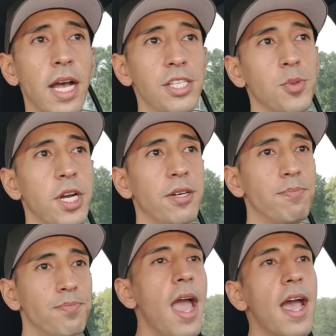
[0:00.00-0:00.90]
That's weird.
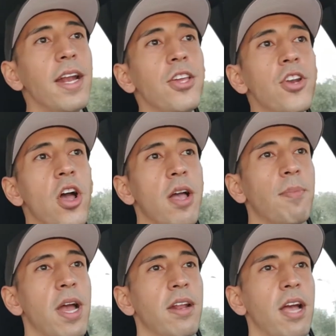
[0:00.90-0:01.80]
And
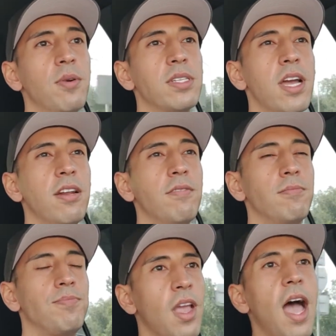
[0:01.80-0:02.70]

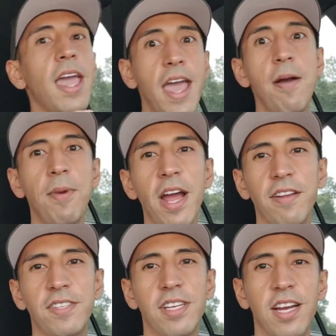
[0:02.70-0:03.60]
I am
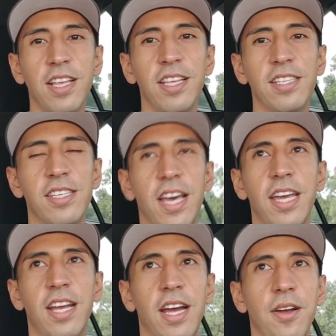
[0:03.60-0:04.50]
kind of stuck in this
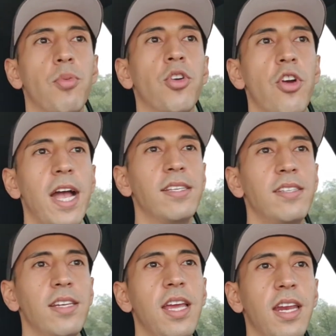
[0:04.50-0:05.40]
like
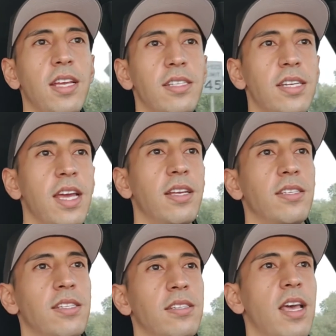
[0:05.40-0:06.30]
procrastinating state.
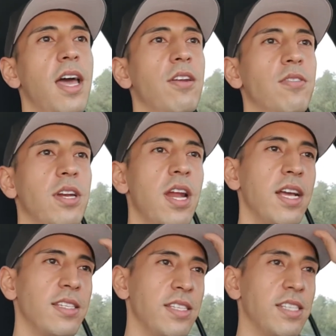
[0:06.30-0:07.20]

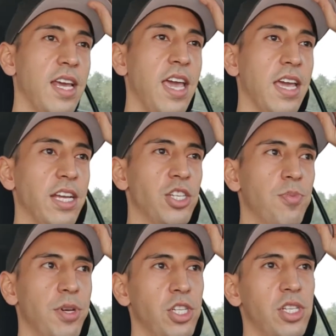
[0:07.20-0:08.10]
Not
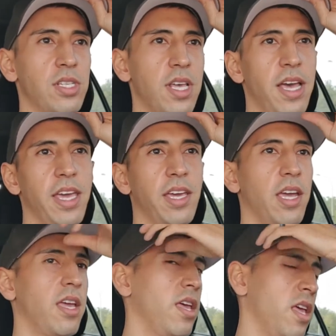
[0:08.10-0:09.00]
stage, but just like,
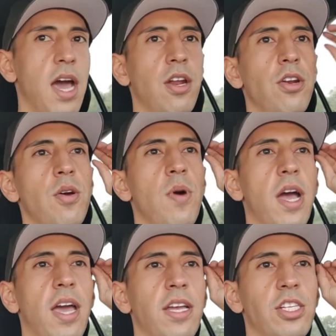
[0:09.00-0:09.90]
I don't know
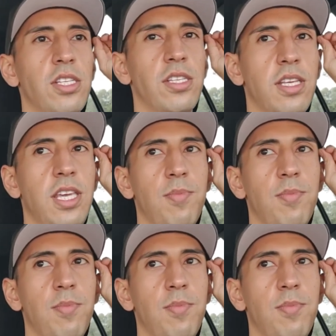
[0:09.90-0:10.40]
why I just